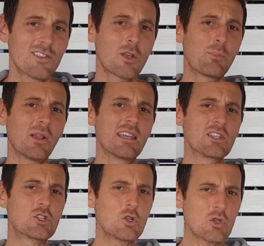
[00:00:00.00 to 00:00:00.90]
So
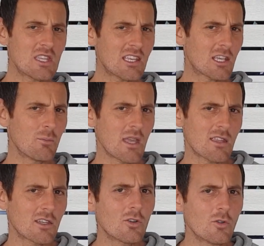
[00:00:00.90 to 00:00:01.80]
please, do you think it can be
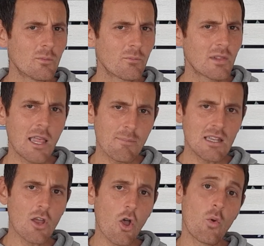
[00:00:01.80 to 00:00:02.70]
ethical? Let me
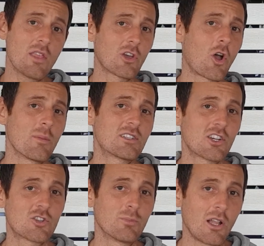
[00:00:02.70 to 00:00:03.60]
know in the comment
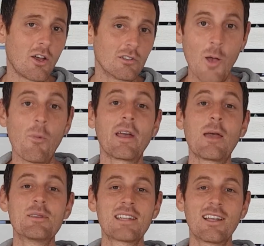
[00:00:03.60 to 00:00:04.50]
section below. My
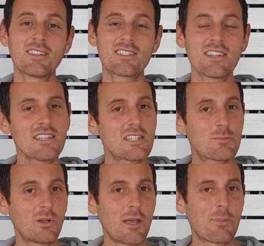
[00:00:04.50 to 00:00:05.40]
name is Alistair. This is
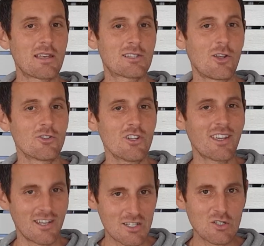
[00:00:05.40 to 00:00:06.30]
Plant-Based Logic.
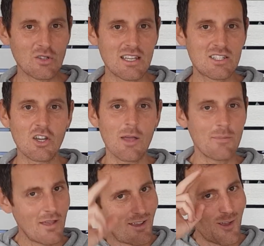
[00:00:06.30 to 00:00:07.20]
And until next time,
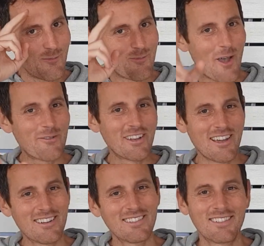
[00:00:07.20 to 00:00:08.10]
bye for now.